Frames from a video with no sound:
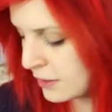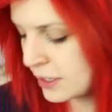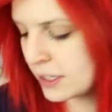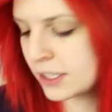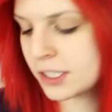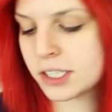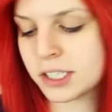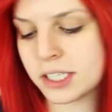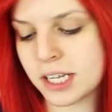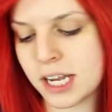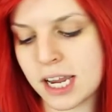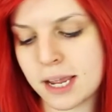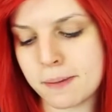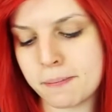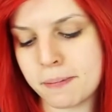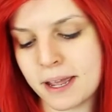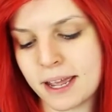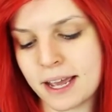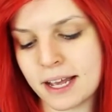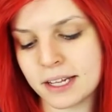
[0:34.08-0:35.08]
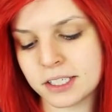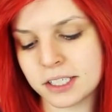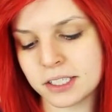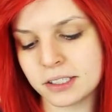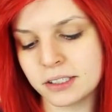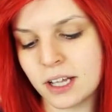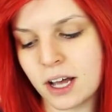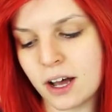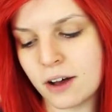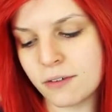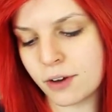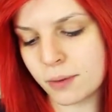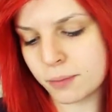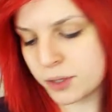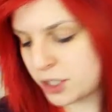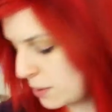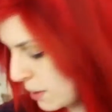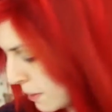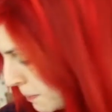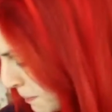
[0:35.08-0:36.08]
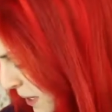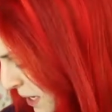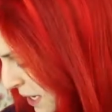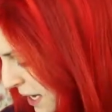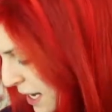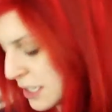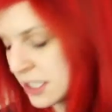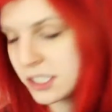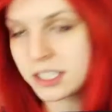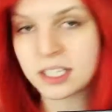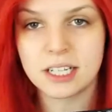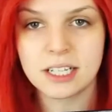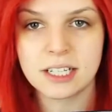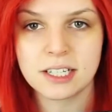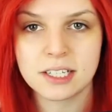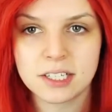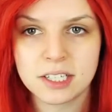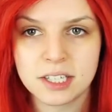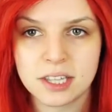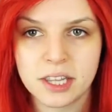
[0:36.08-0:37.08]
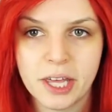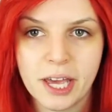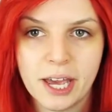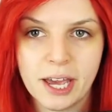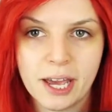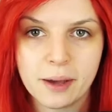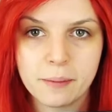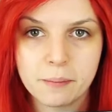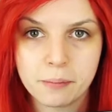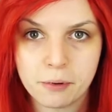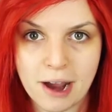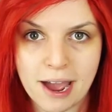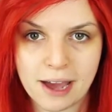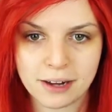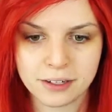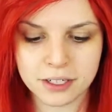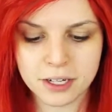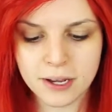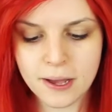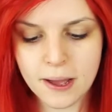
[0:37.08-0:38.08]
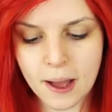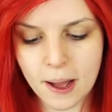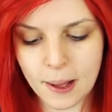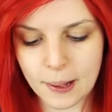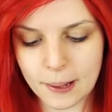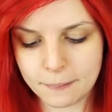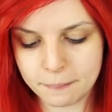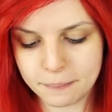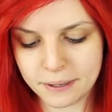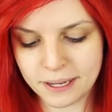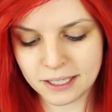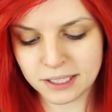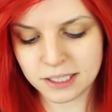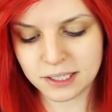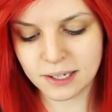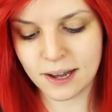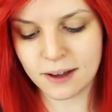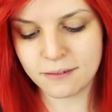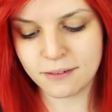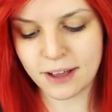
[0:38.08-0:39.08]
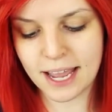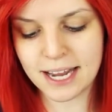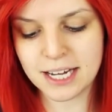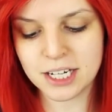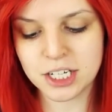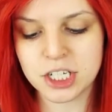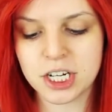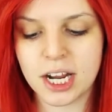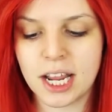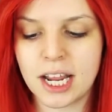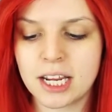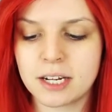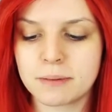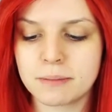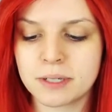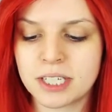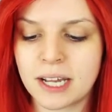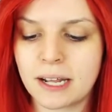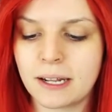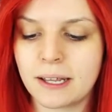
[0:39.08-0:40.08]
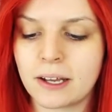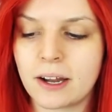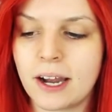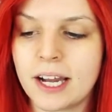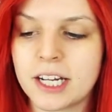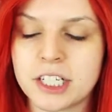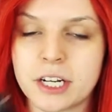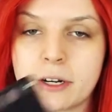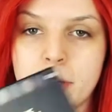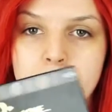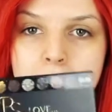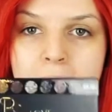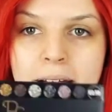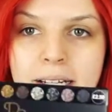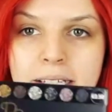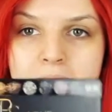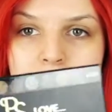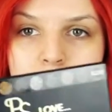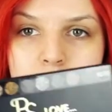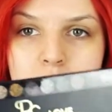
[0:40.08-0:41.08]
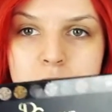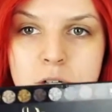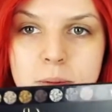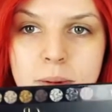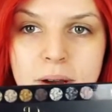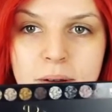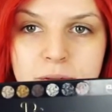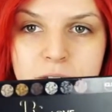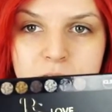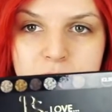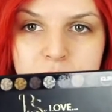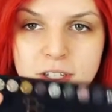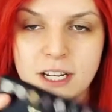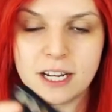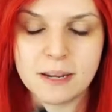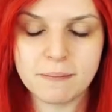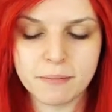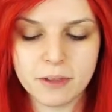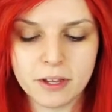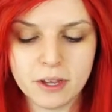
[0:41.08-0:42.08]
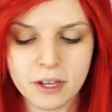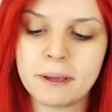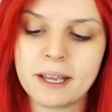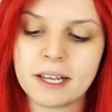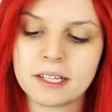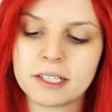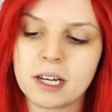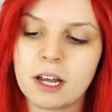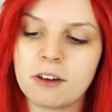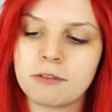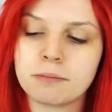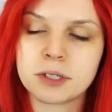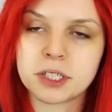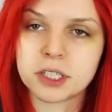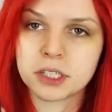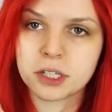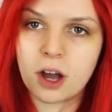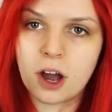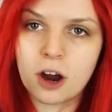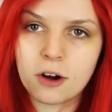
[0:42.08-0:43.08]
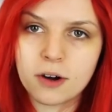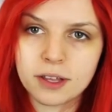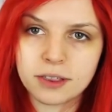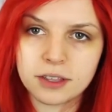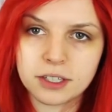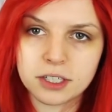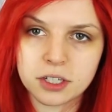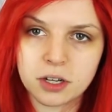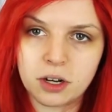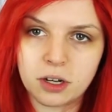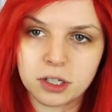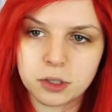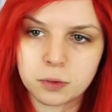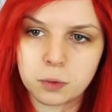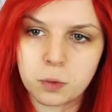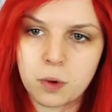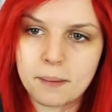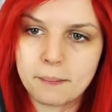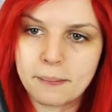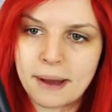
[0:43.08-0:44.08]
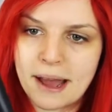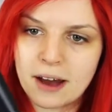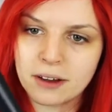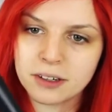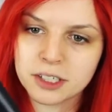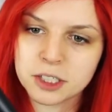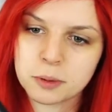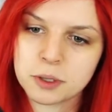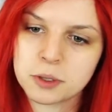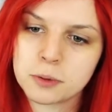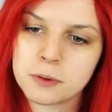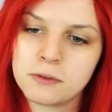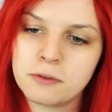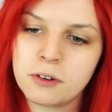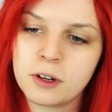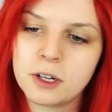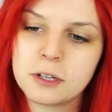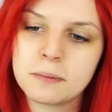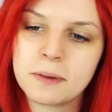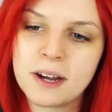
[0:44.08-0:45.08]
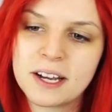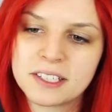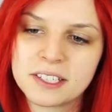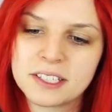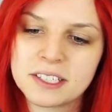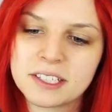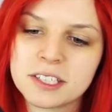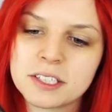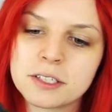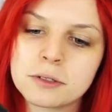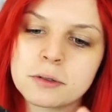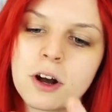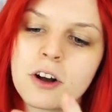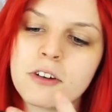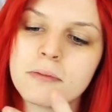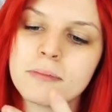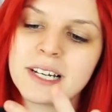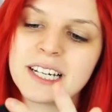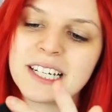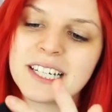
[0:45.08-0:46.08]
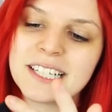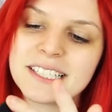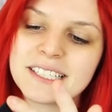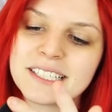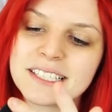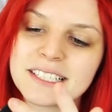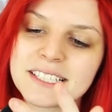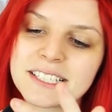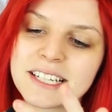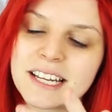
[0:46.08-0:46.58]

This is the PS Love, I'm assuming PS is their brand. PS Love 8 shade metallic eyeshadow palette, this is £2.50. This is the PS Love mascara, this cost £1, it's supposed to be volumizing, this is 12 milliliters.